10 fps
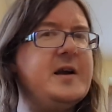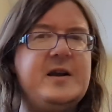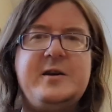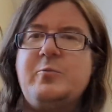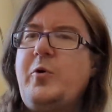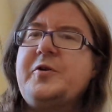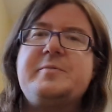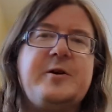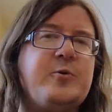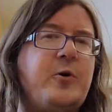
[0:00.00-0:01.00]
He didn't want
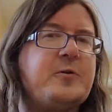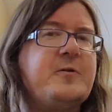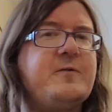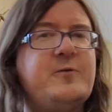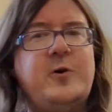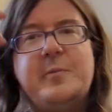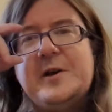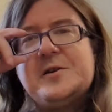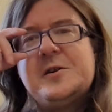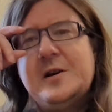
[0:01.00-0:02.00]
to be a
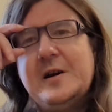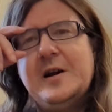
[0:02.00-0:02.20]
non-conformist.